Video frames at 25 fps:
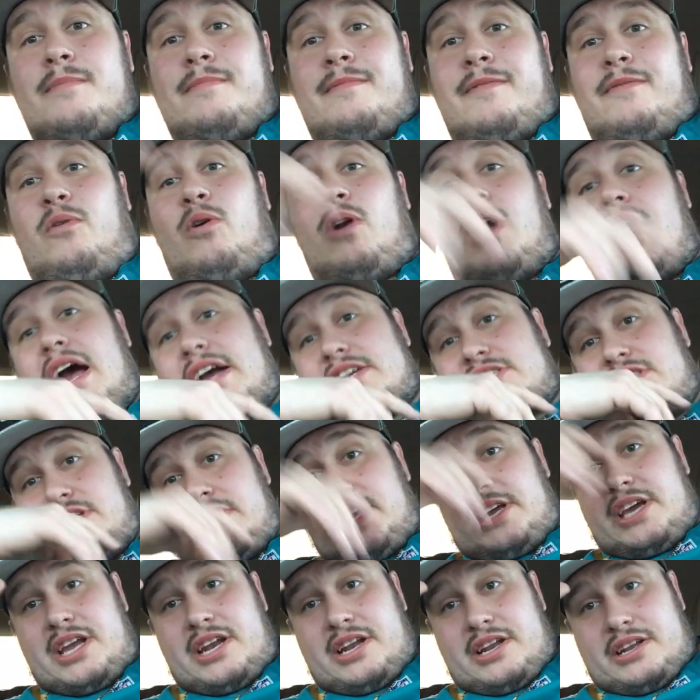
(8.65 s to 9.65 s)
before i
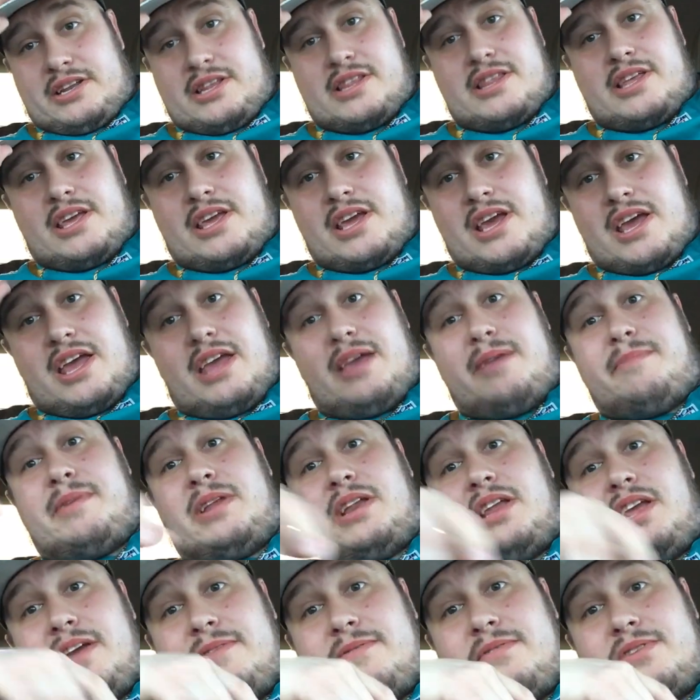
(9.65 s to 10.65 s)
actually get into the game
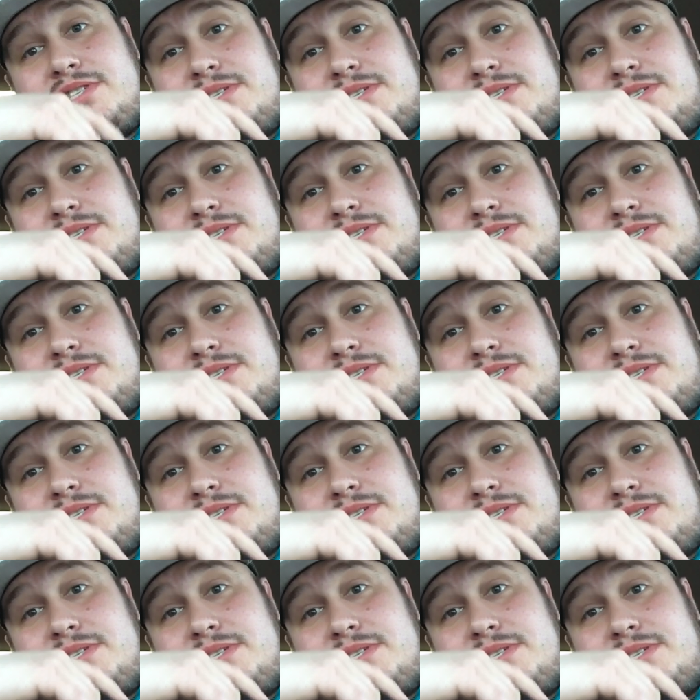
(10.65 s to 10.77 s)
and give